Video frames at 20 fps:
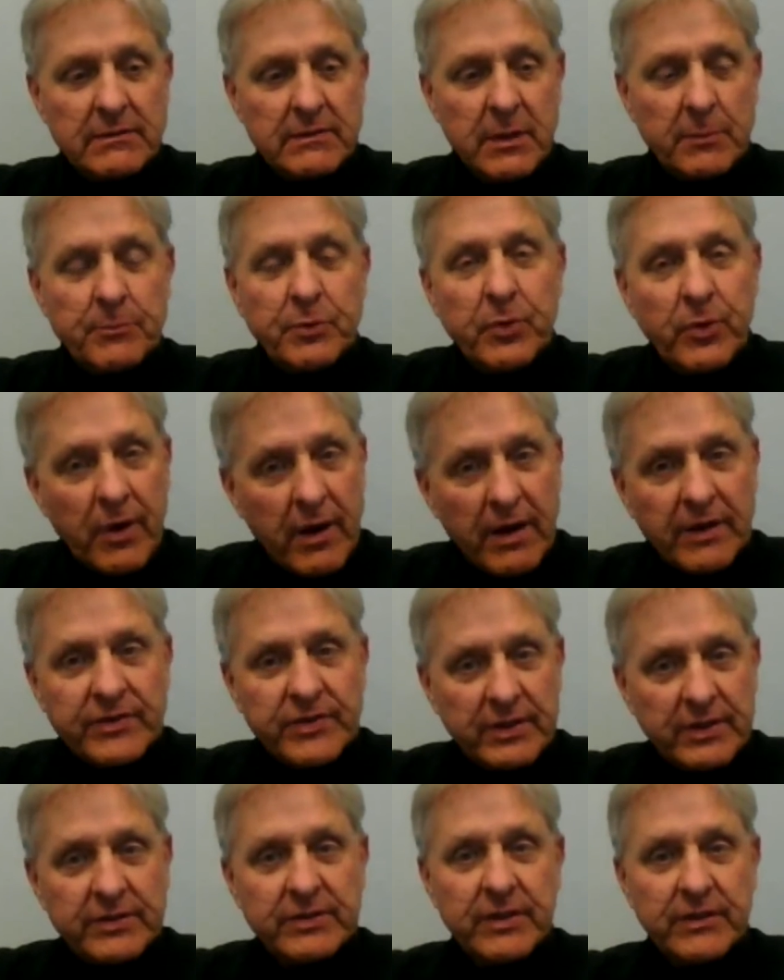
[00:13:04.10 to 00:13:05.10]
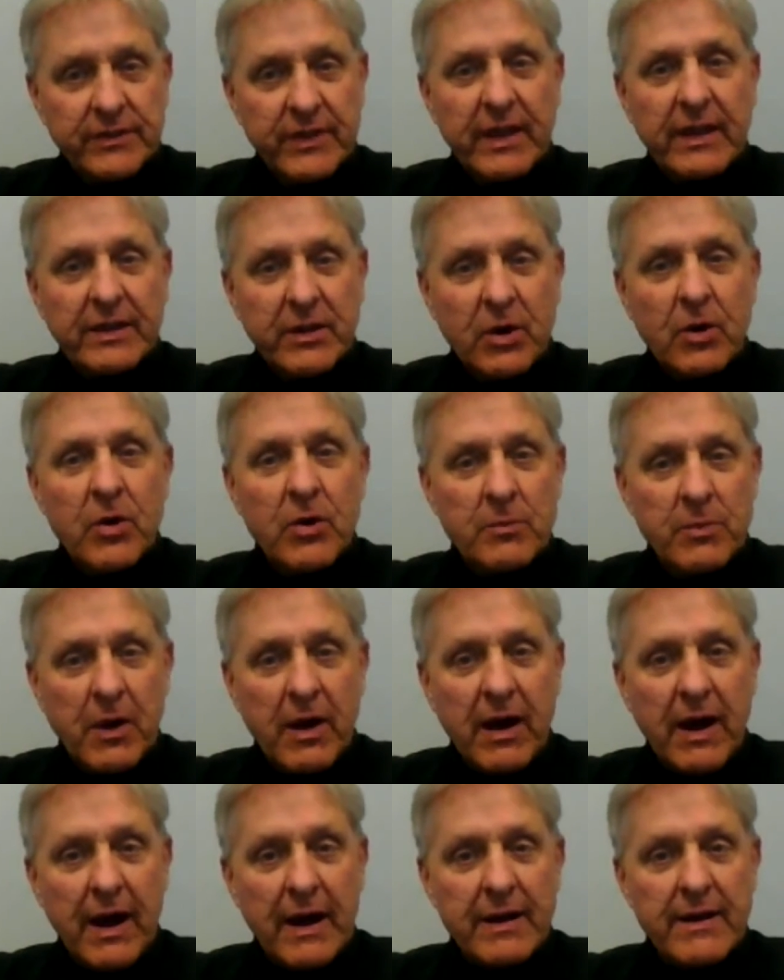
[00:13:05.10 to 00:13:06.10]
process that they go
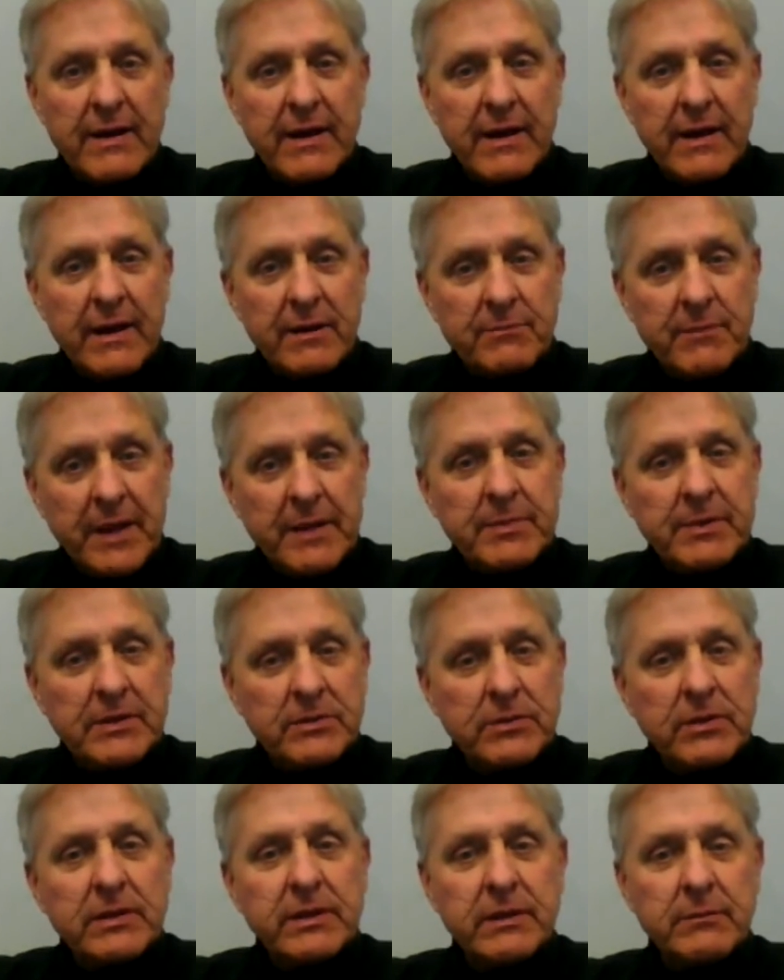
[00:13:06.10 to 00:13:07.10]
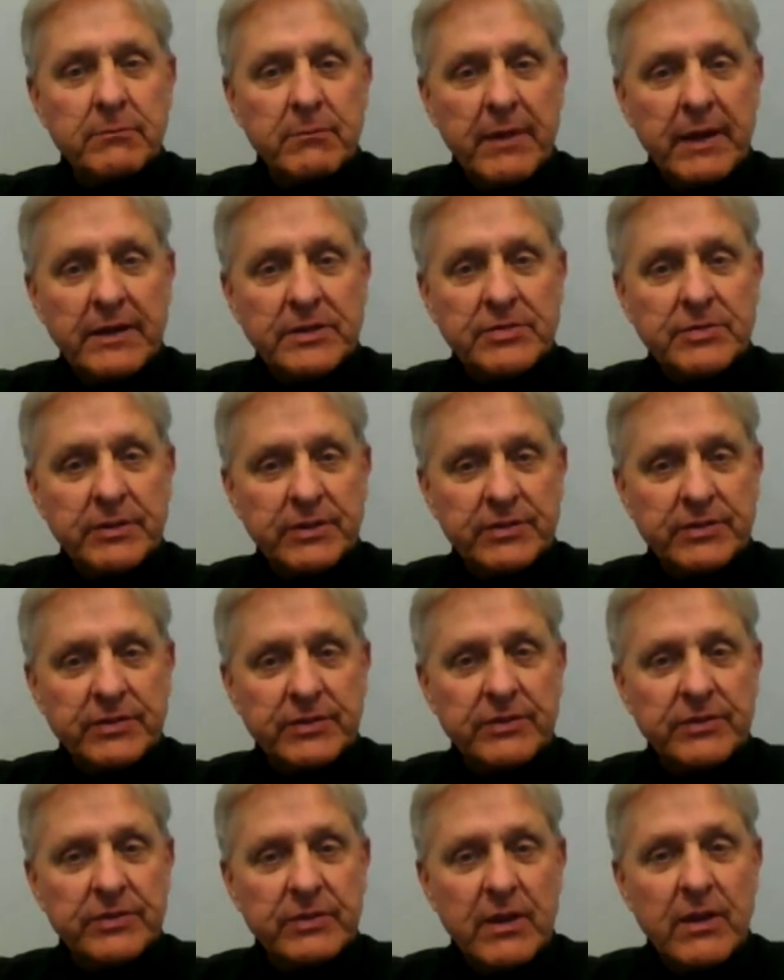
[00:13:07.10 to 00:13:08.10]
by, and maybe look at
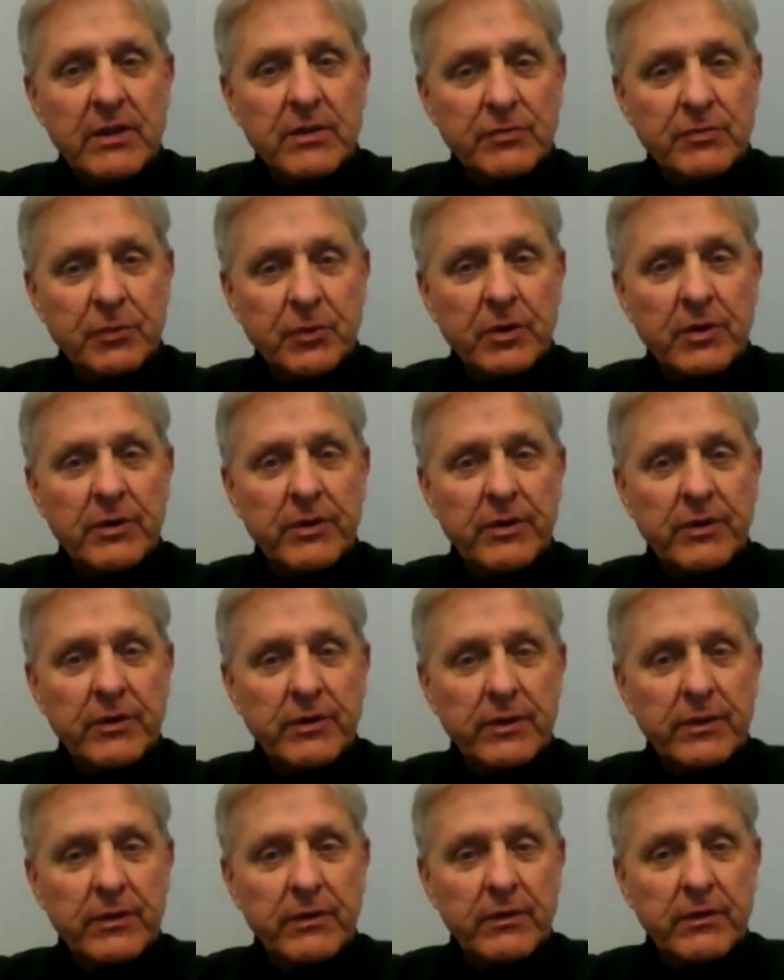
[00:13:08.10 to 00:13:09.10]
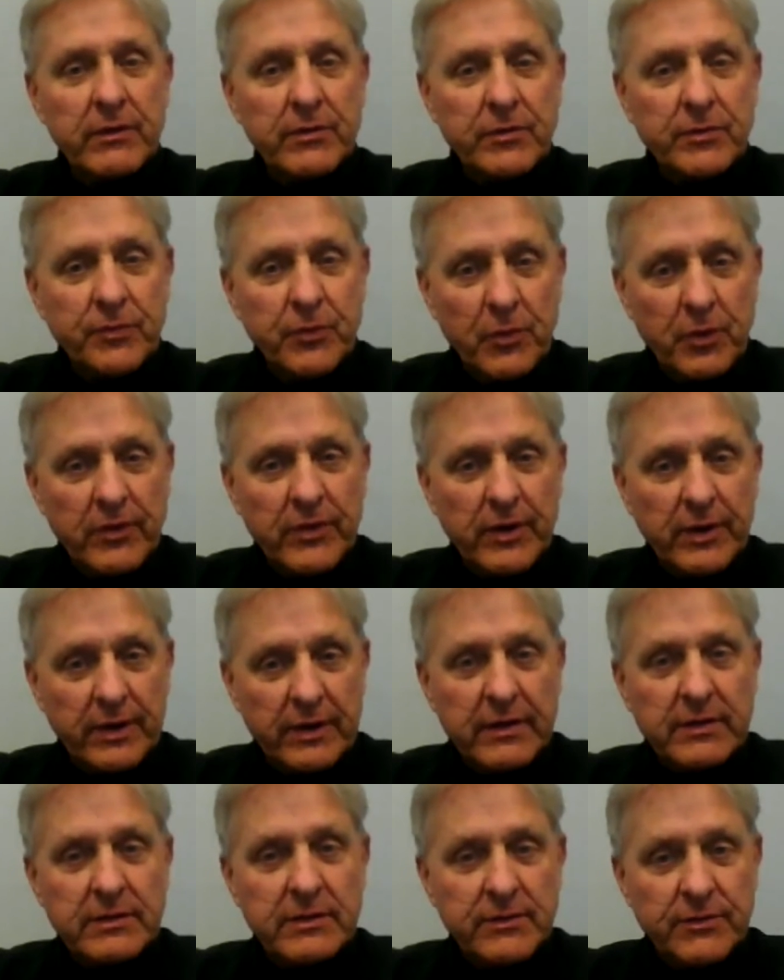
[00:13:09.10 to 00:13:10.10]
matrices for their
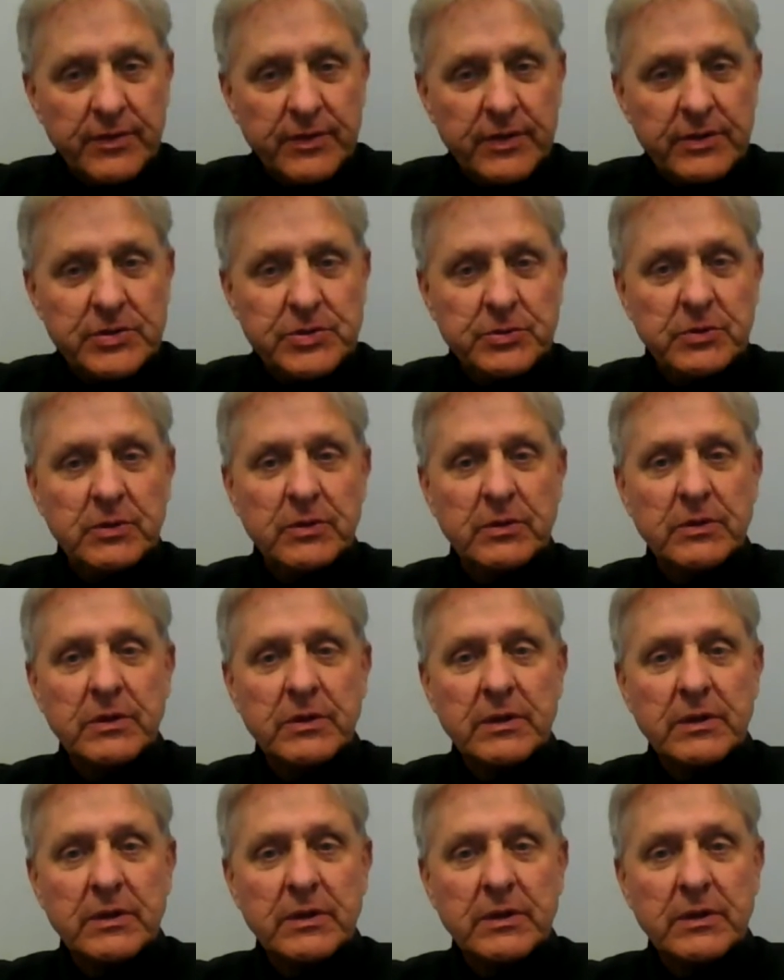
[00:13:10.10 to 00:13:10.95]
individual